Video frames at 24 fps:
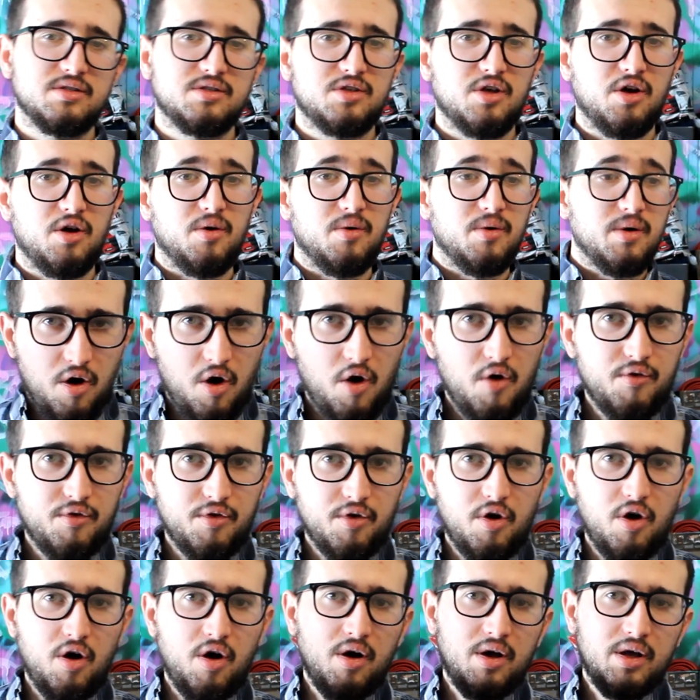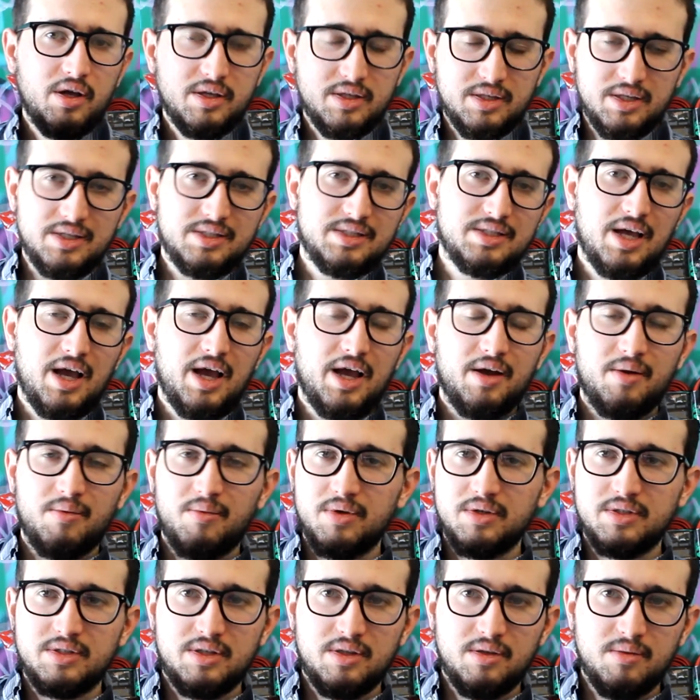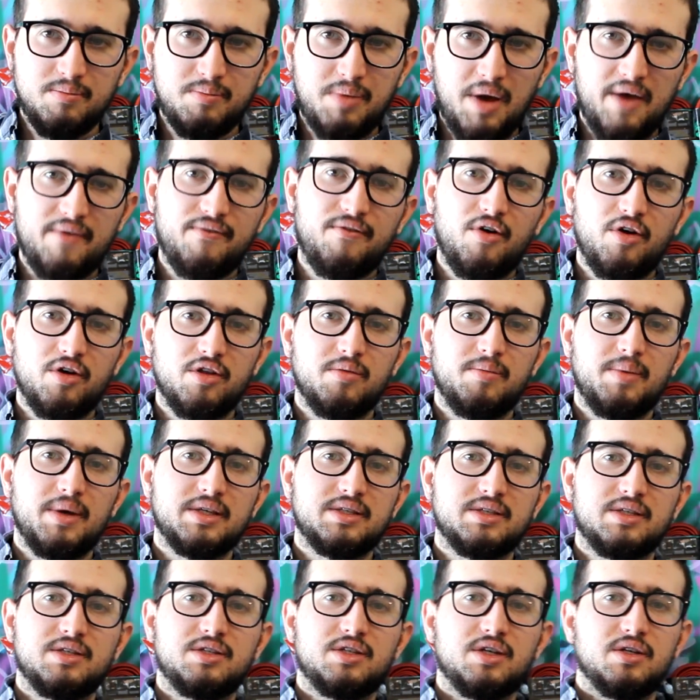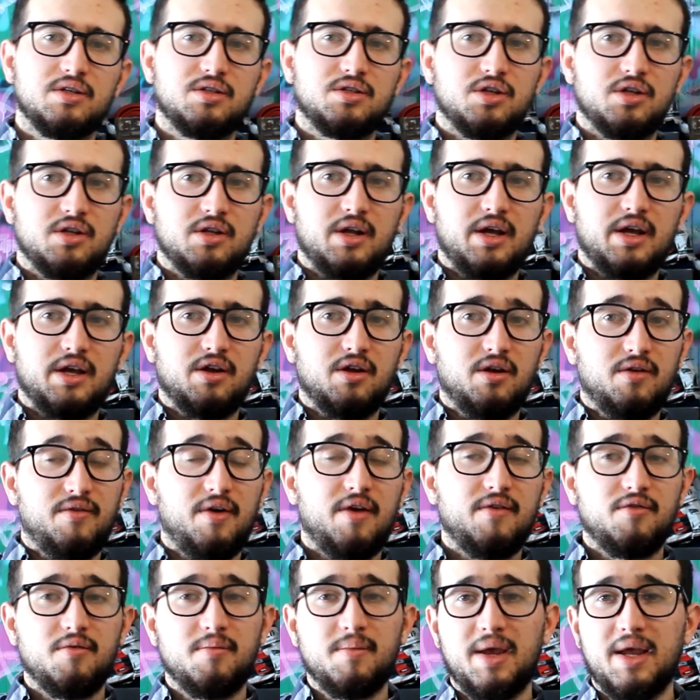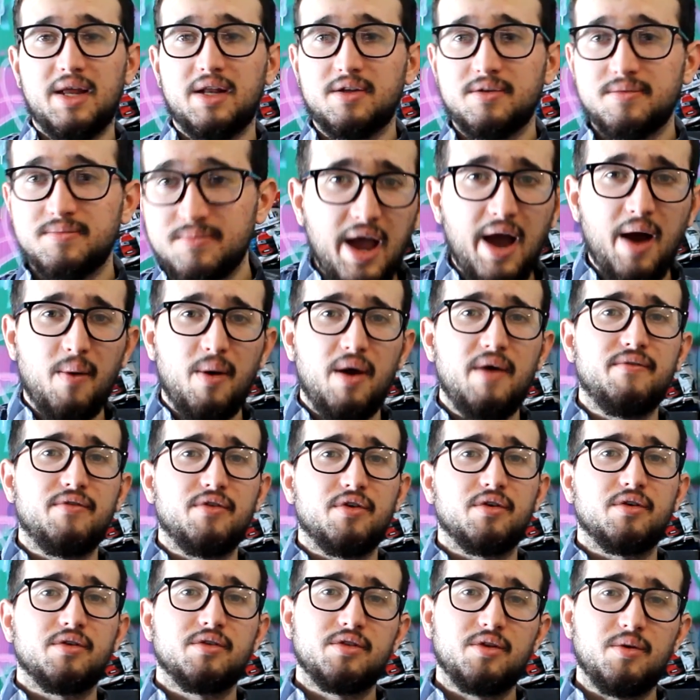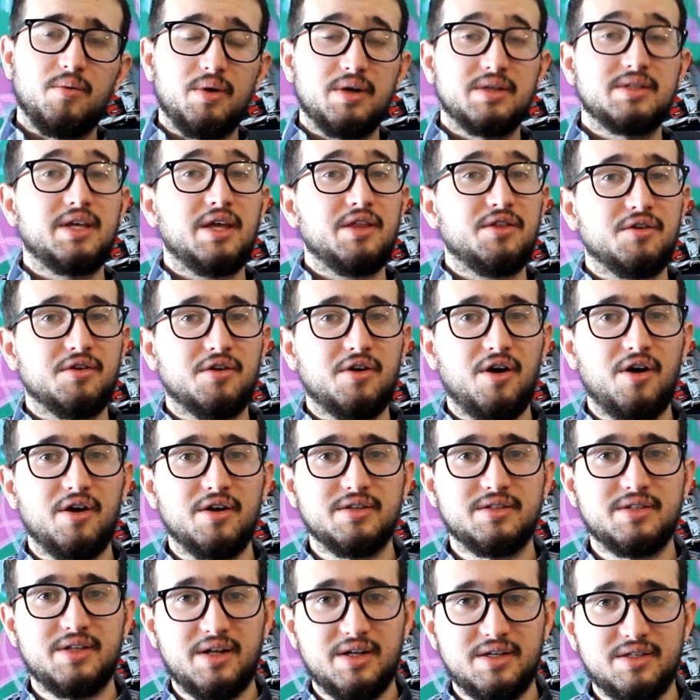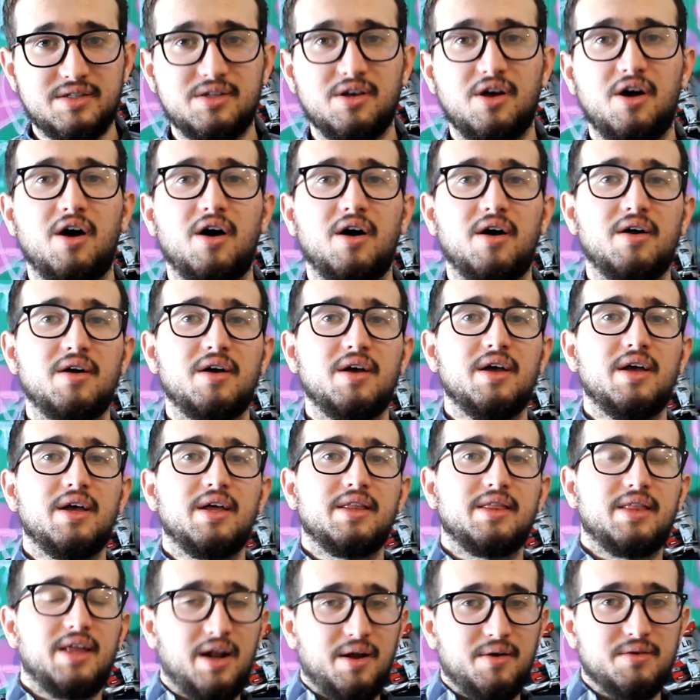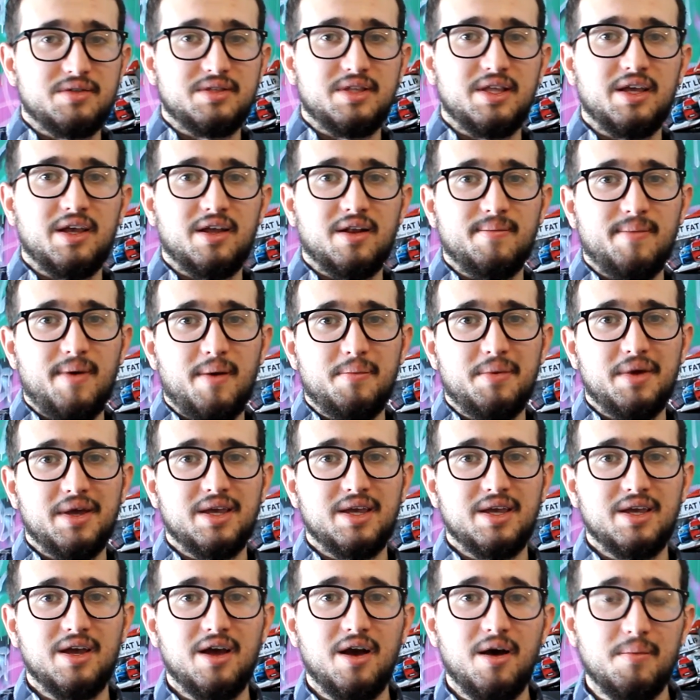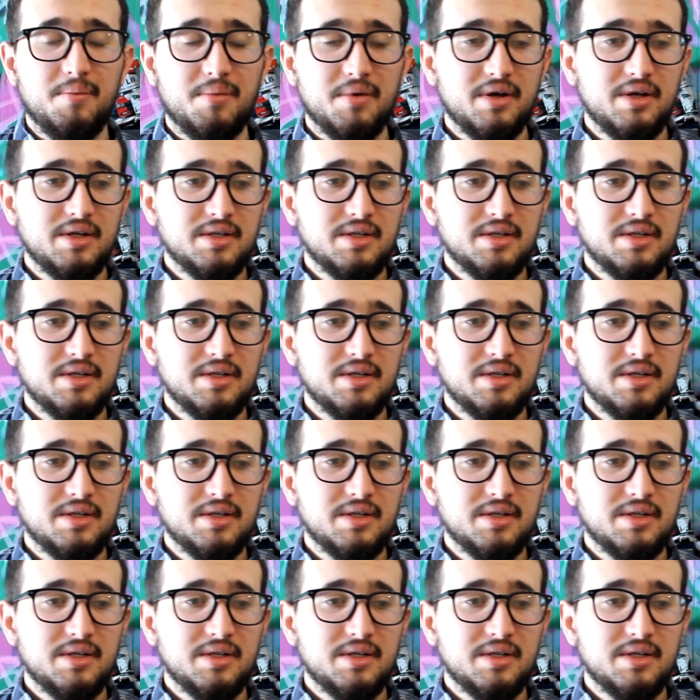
So overall, the Scion was by far the best decision I could have ever made. However, there was other cars that I saw that I was thinking about picking up.